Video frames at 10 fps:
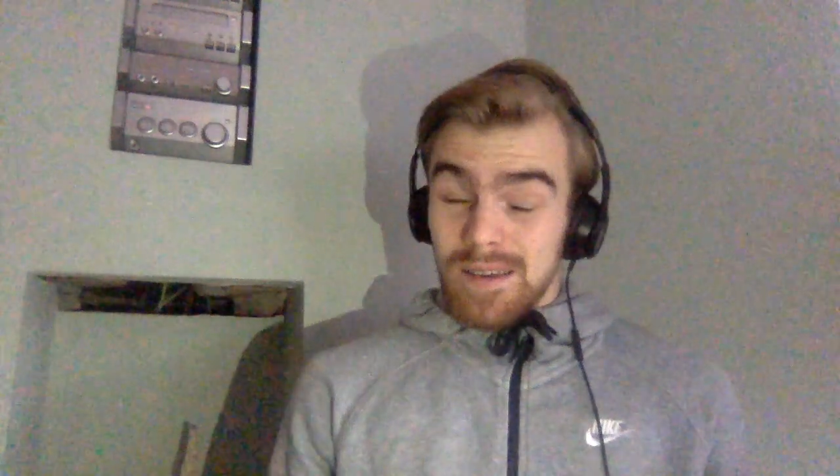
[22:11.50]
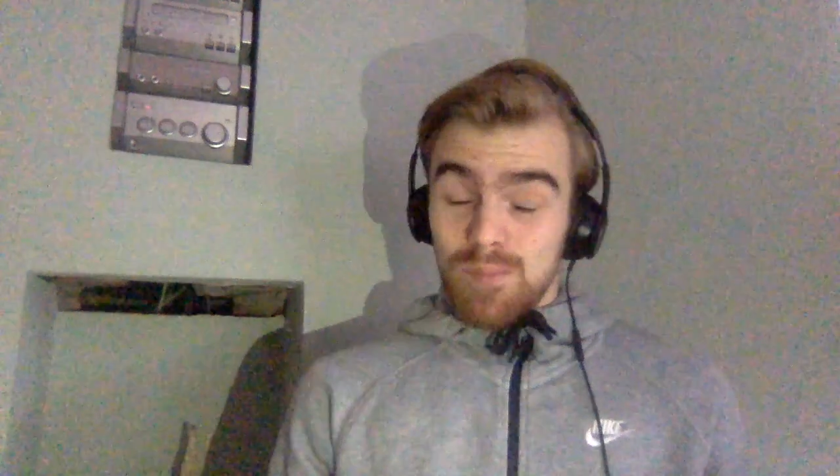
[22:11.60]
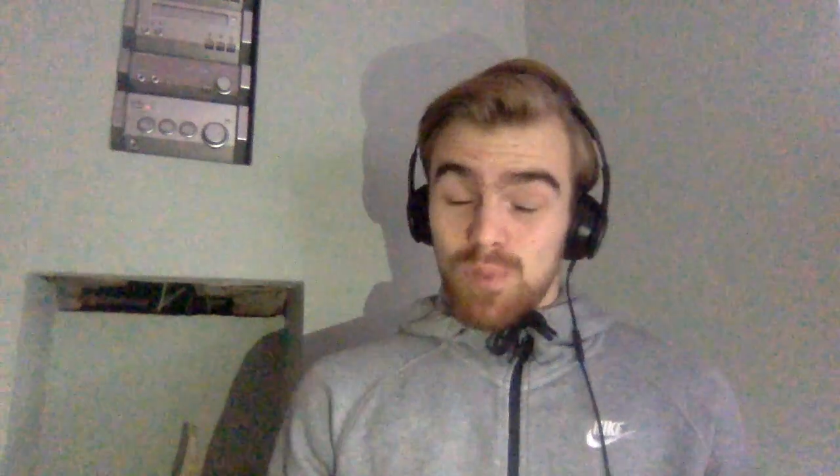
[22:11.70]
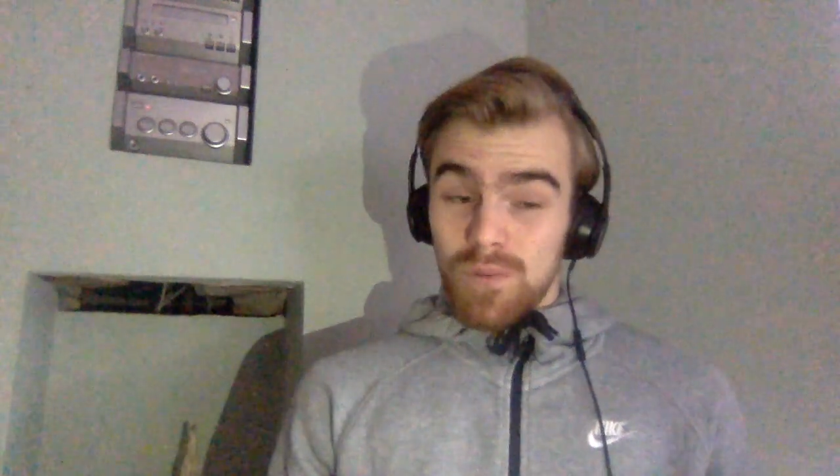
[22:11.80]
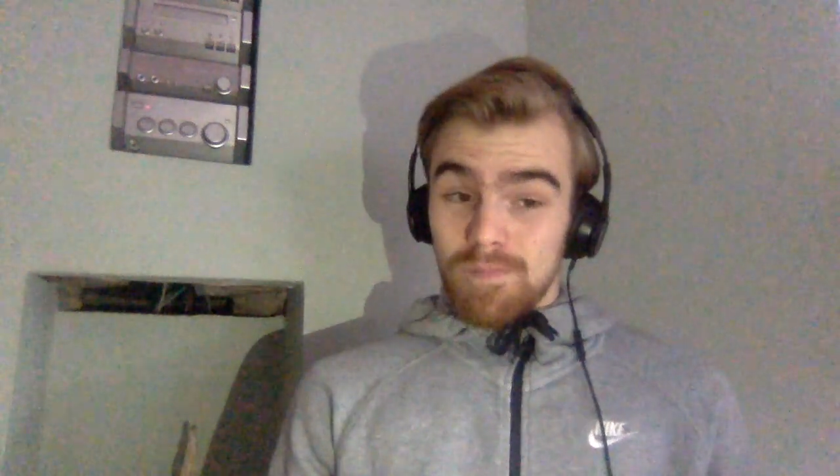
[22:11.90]

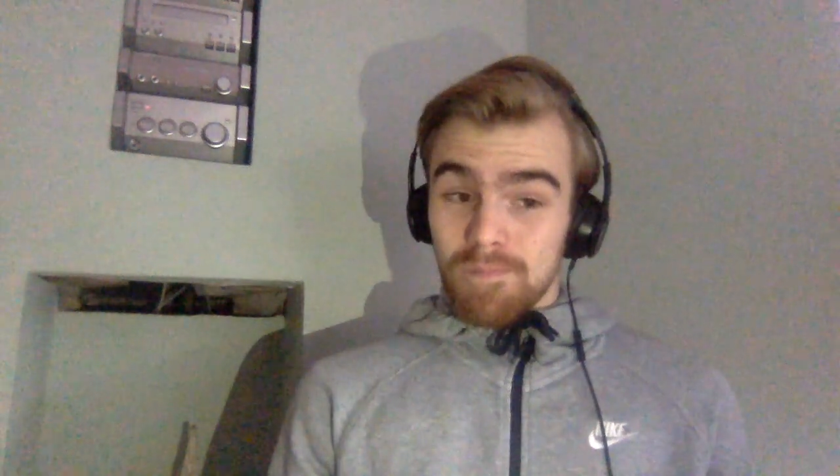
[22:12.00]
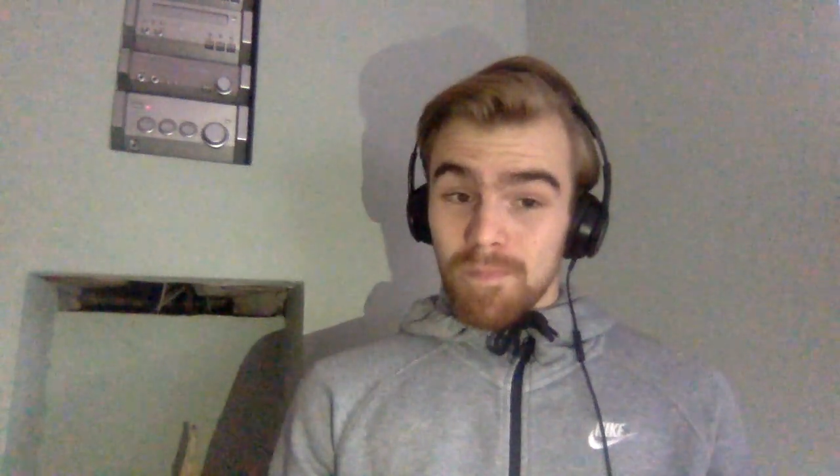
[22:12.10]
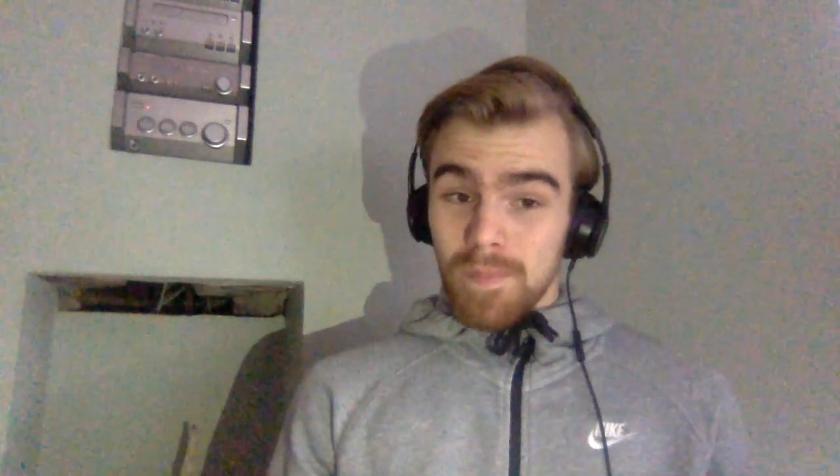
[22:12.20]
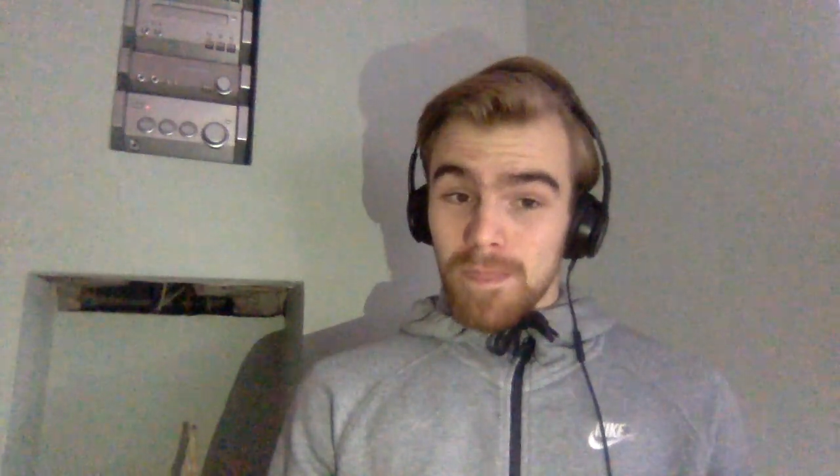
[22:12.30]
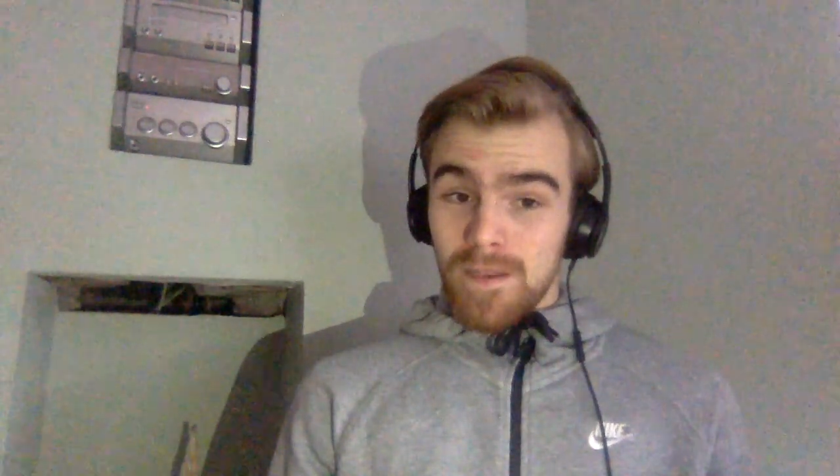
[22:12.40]
But
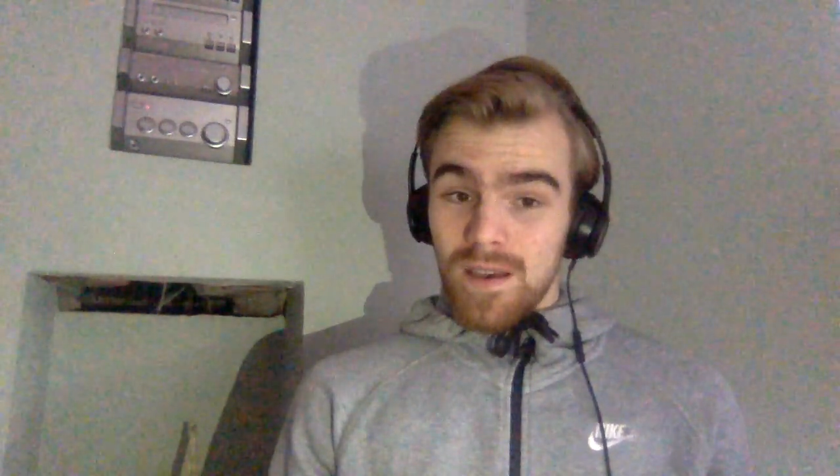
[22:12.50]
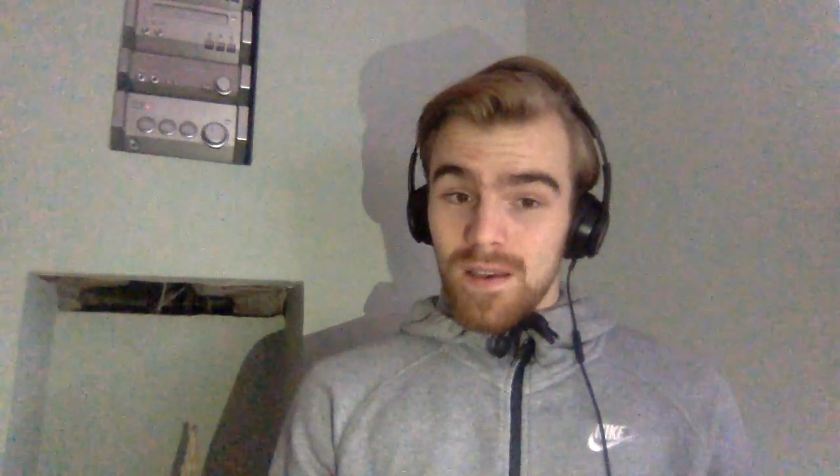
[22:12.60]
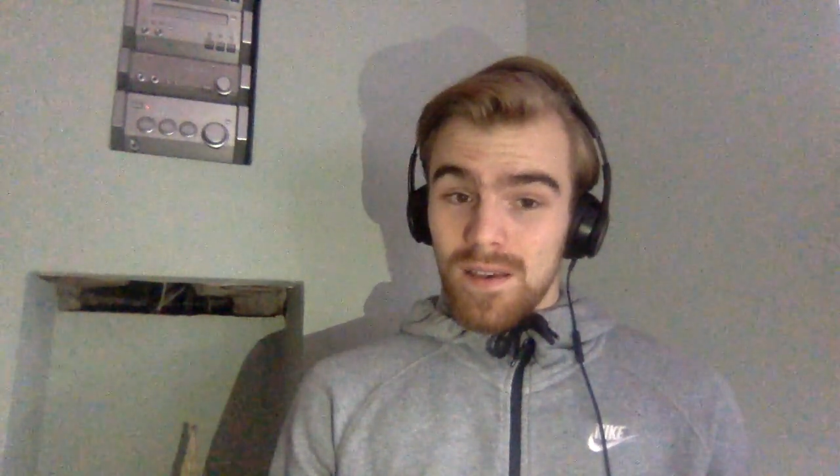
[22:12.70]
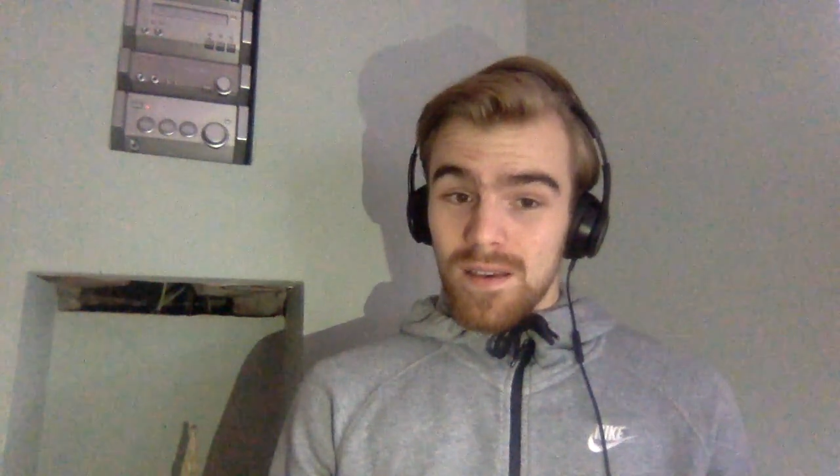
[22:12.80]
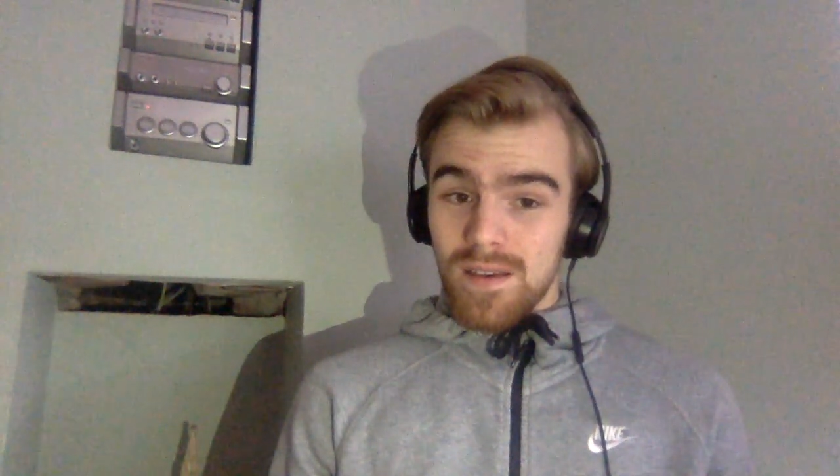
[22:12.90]

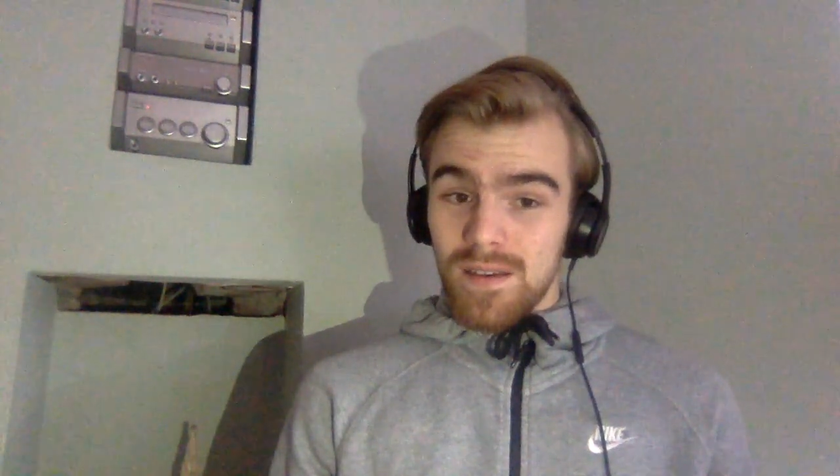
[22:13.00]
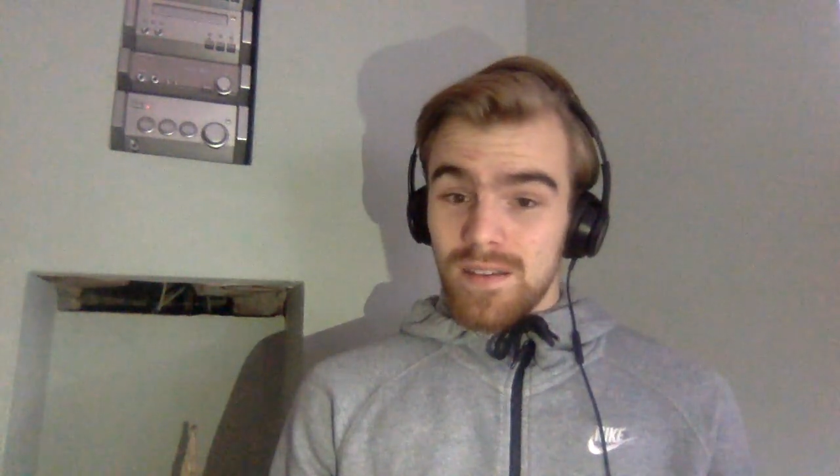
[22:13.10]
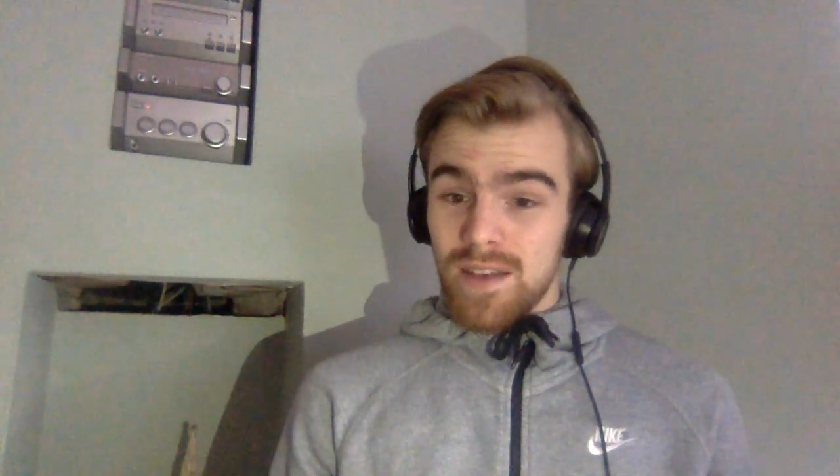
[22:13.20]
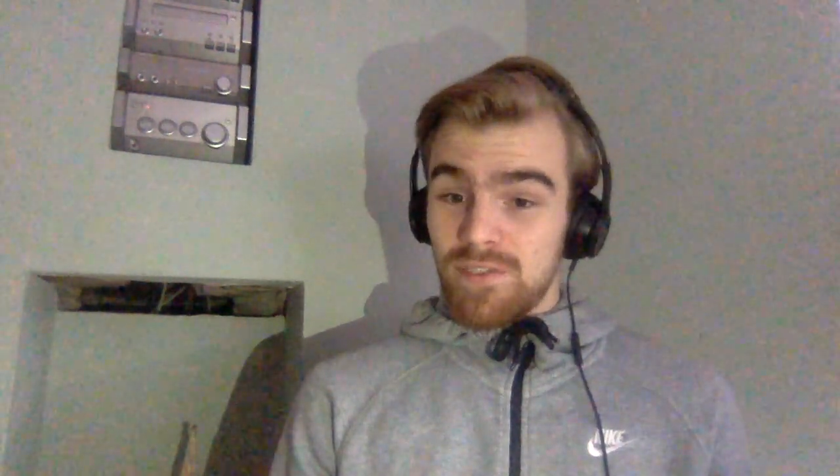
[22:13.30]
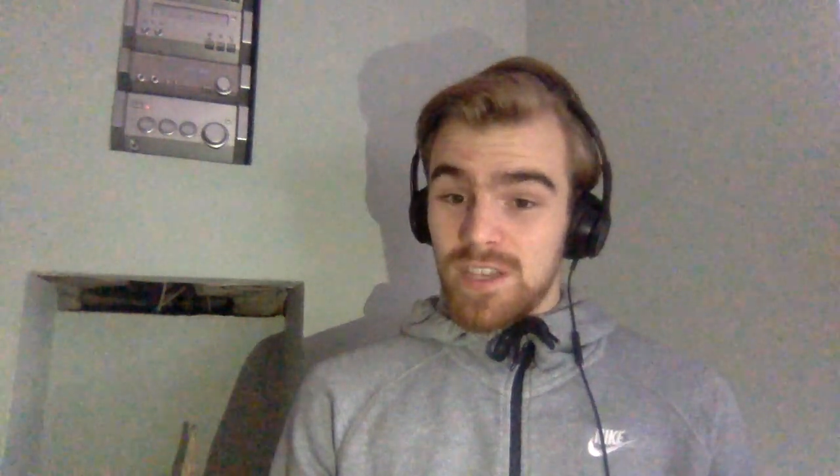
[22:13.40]
never